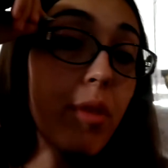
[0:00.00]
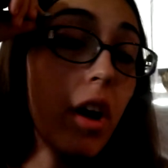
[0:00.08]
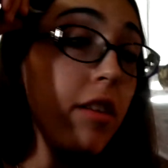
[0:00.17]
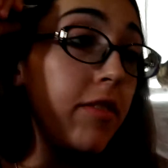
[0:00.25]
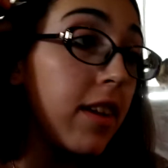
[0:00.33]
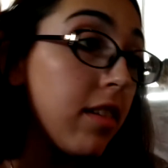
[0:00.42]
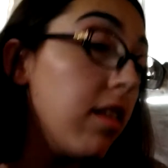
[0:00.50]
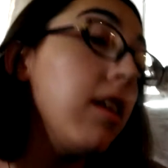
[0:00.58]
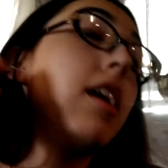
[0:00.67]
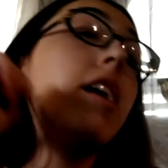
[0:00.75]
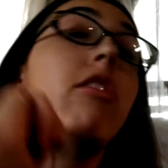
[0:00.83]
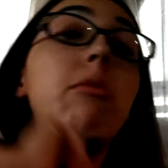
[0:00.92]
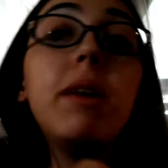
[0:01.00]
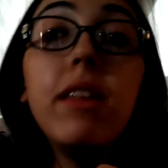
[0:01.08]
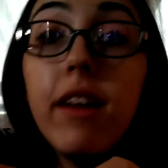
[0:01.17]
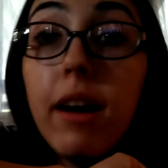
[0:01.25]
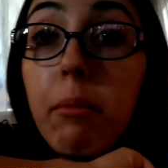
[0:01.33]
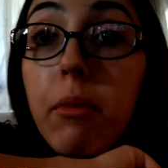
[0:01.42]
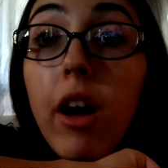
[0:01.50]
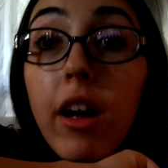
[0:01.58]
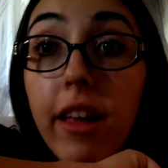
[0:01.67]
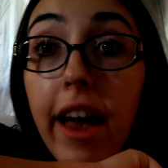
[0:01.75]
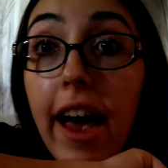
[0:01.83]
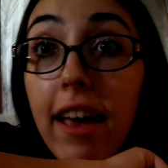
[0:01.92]
obviously, it would be dumb
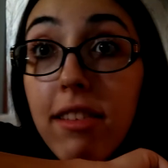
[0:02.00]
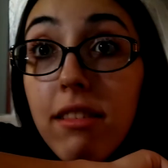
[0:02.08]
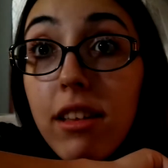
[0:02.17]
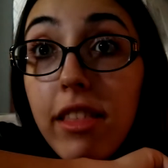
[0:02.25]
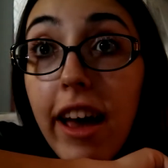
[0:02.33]
not to ask